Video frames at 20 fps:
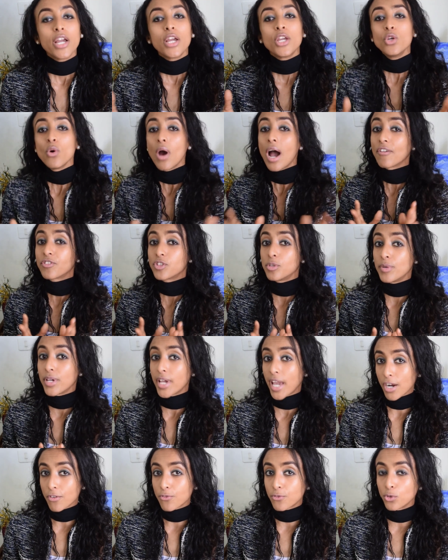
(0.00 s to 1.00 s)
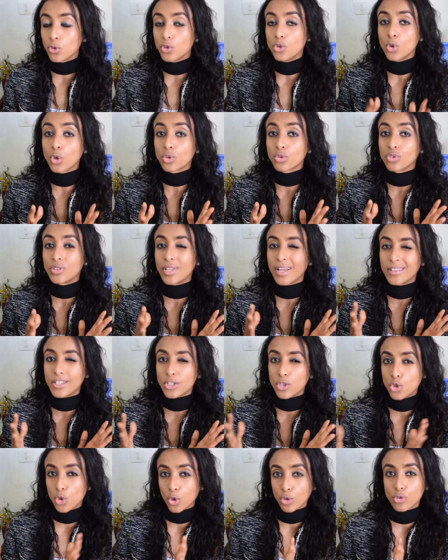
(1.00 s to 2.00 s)
You have to be careful not to take the
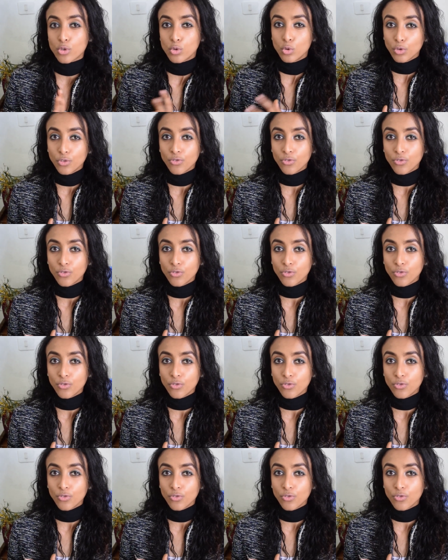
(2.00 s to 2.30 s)
jokes too